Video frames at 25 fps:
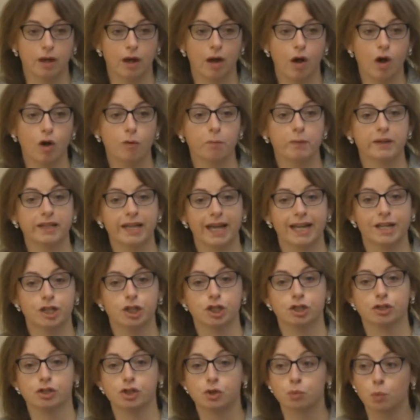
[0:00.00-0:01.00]

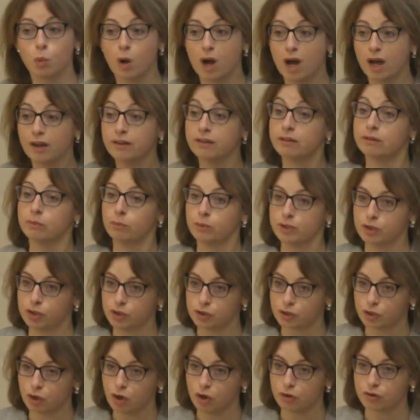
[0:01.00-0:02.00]
obligations 1, which
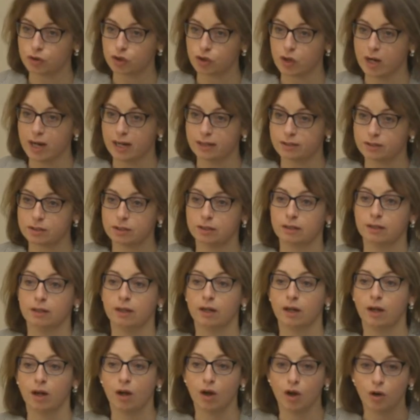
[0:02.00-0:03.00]
is contract,
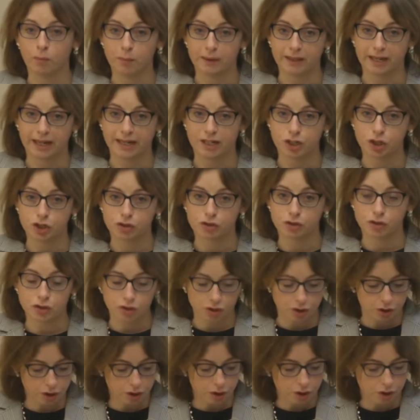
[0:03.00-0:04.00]
obligations
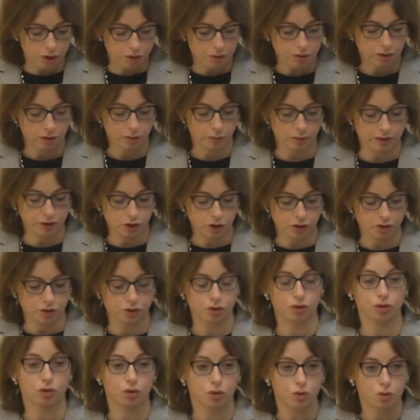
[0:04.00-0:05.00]
2, which is
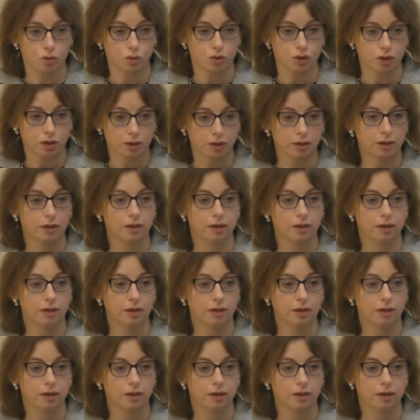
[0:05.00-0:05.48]
tort,